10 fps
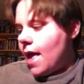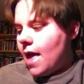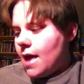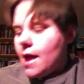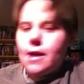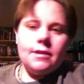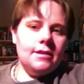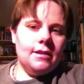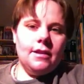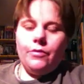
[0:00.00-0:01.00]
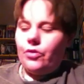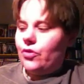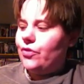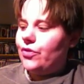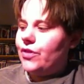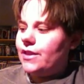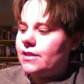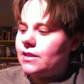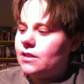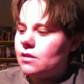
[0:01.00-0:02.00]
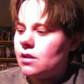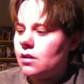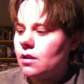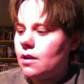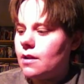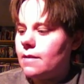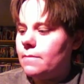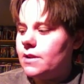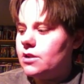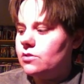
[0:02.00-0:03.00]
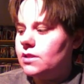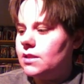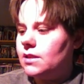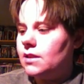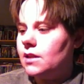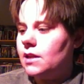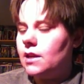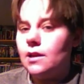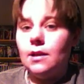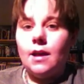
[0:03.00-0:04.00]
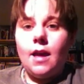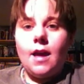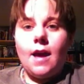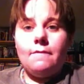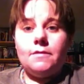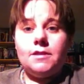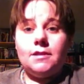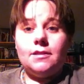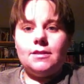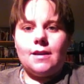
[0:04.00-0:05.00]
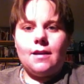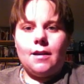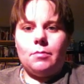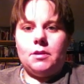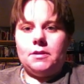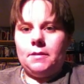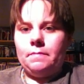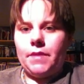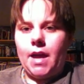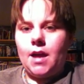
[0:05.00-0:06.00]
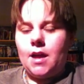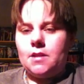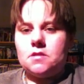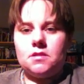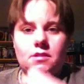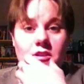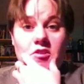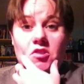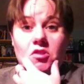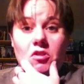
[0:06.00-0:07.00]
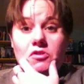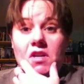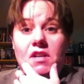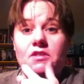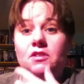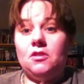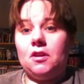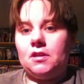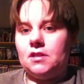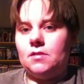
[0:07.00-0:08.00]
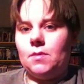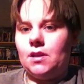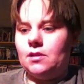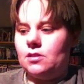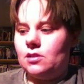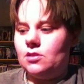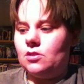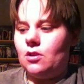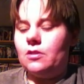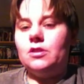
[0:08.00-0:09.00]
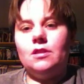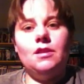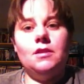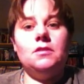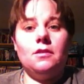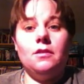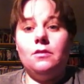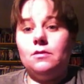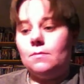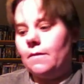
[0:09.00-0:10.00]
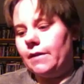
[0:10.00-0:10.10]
And this I've been interested in ever since The Hobbit and Star Trek Into Darkness, because the stars in this are in those